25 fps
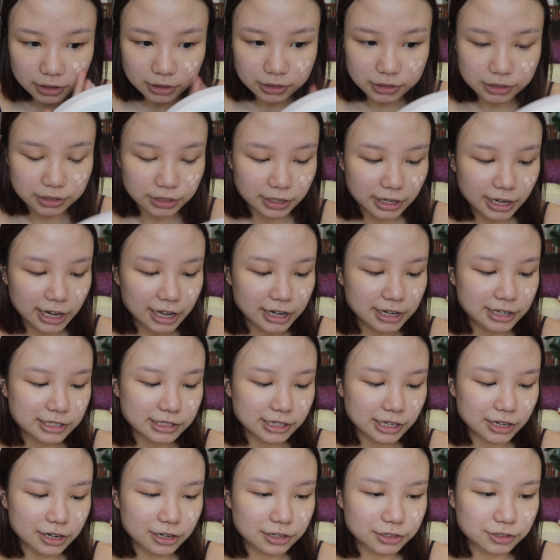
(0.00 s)
Today I
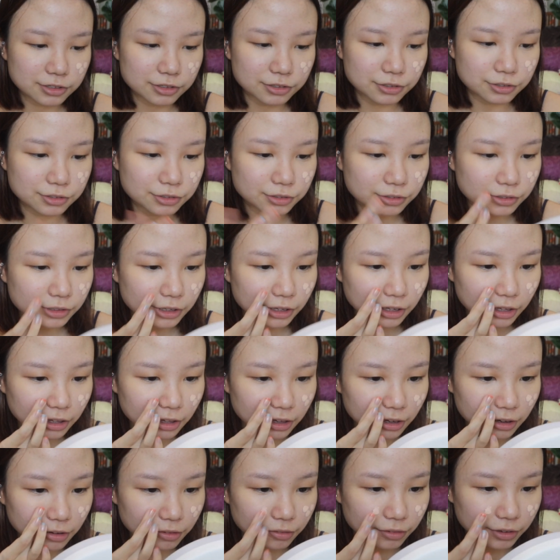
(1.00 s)
decided to do a
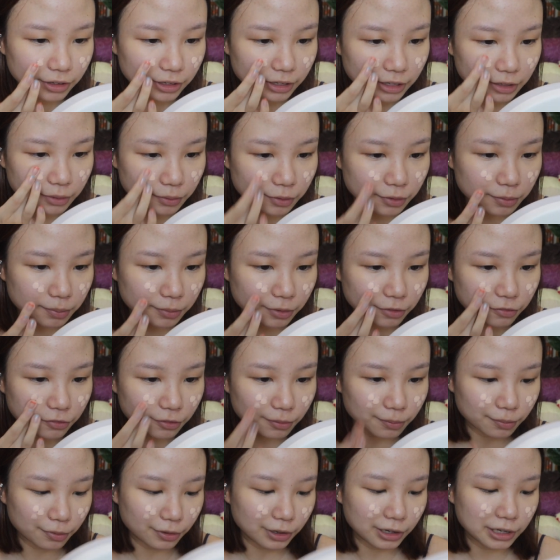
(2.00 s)
get ready with me
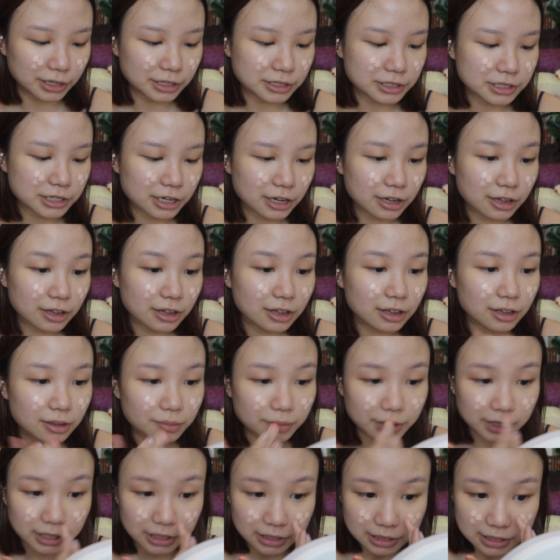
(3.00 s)
for brunch
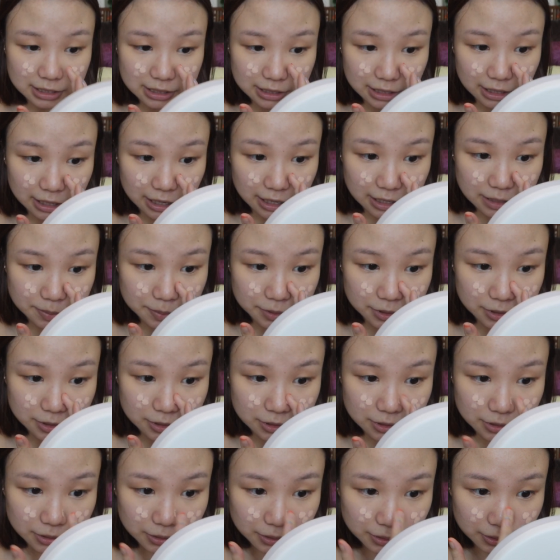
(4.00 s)
because it has been
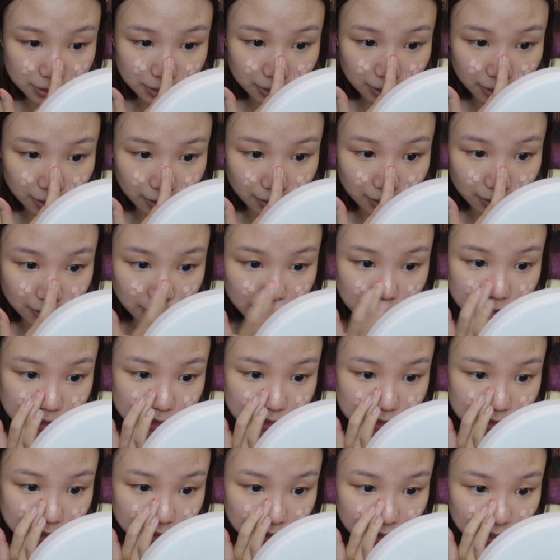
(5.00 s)
so long
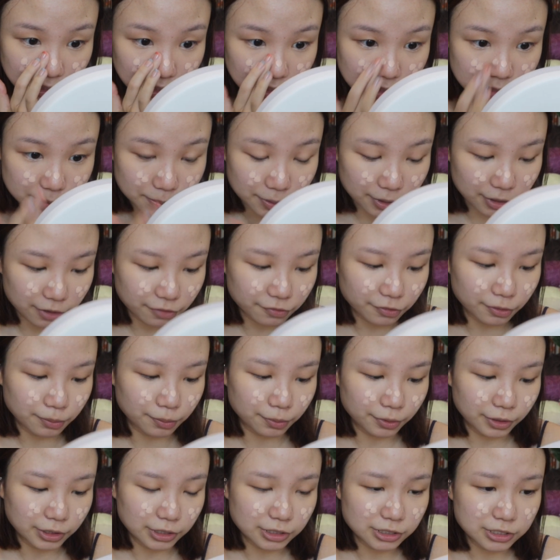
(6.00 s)
since I last went out for
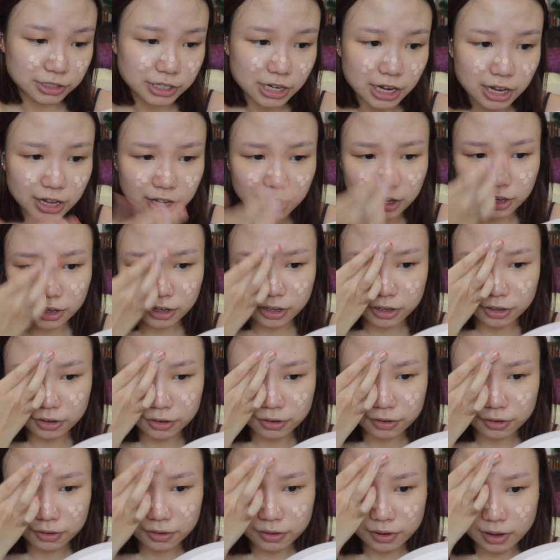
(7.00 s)
brunch.
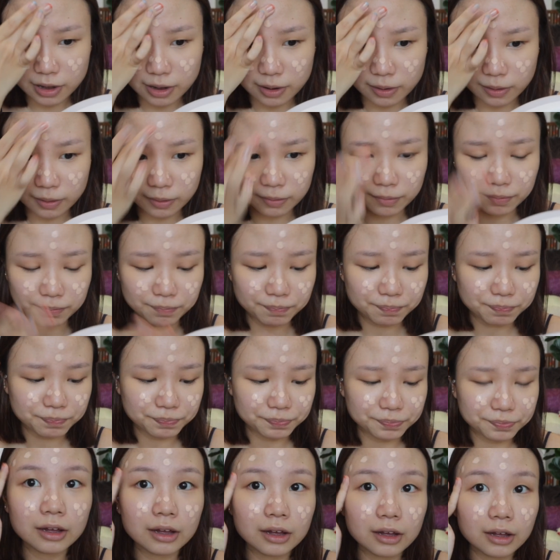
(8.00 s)
You know,
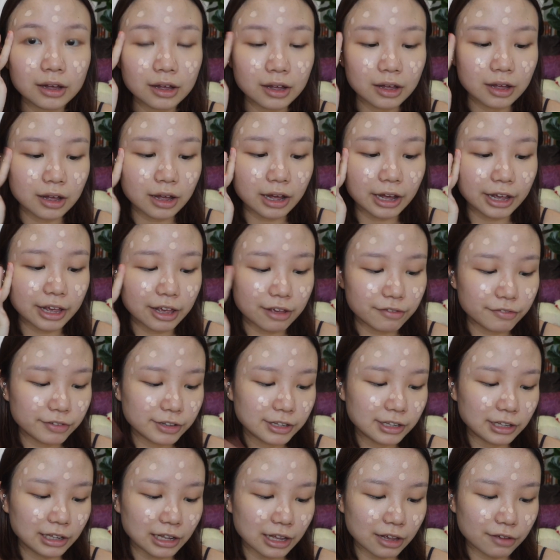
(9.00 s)
I
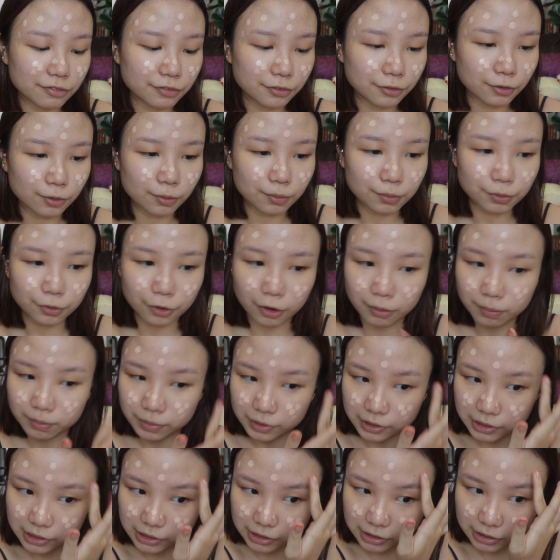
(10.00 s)
haven't left home
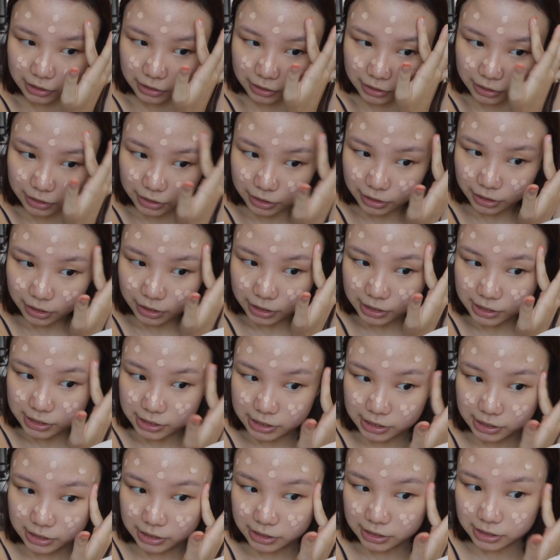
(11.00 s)
proper
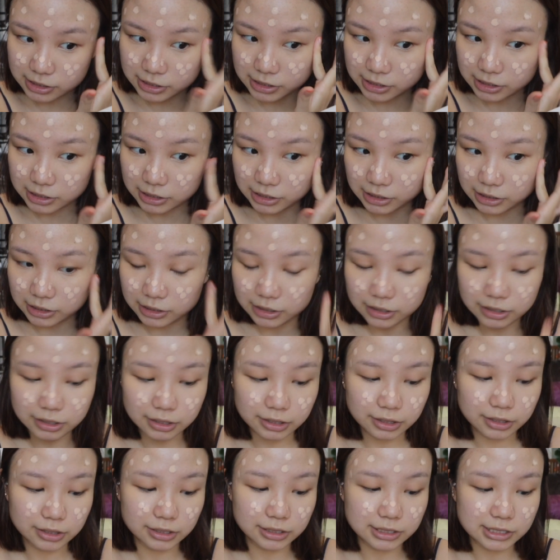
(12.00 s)
since
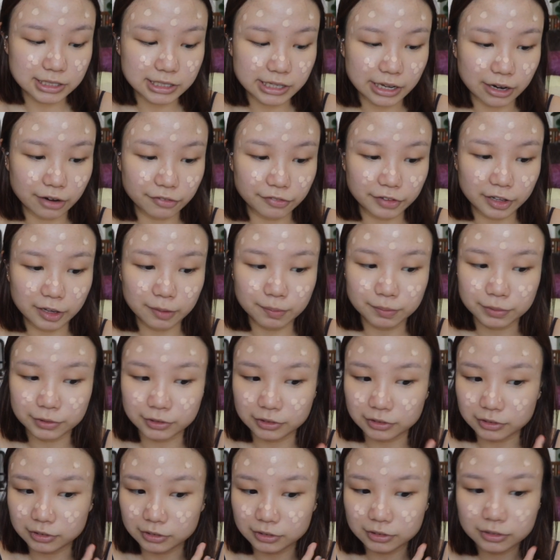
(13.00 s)
the start of
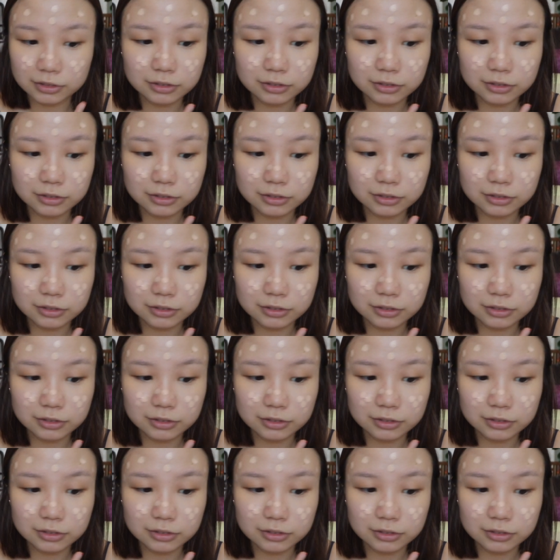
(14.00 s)
April.